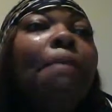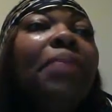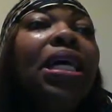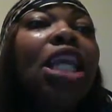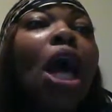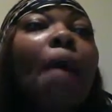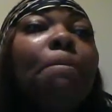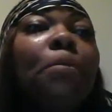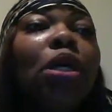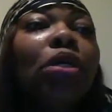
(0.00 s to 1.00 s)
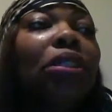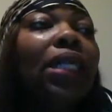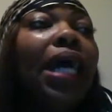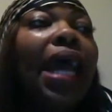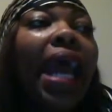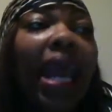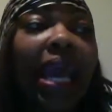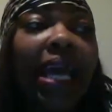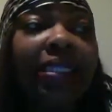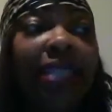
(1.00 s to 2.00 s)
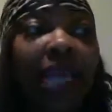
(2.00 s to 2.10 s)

been booked as